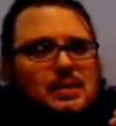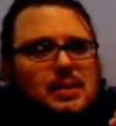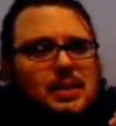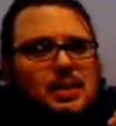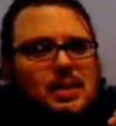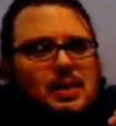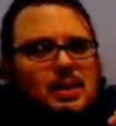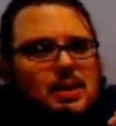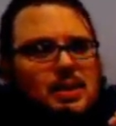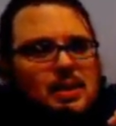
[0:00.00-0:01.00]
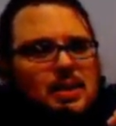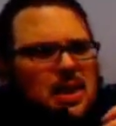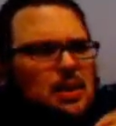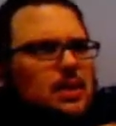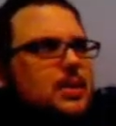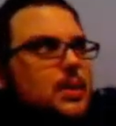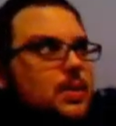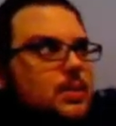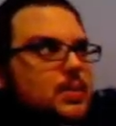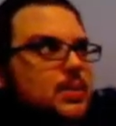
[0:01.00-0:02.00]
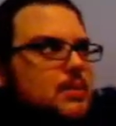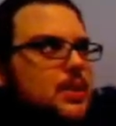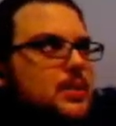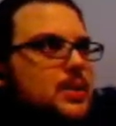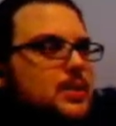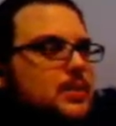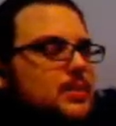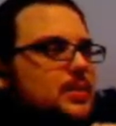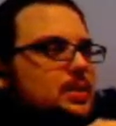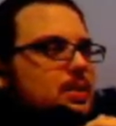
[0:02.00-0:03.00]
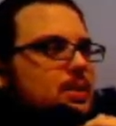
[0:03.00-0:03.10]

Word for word: I think Hulk Hogan wore a boa too.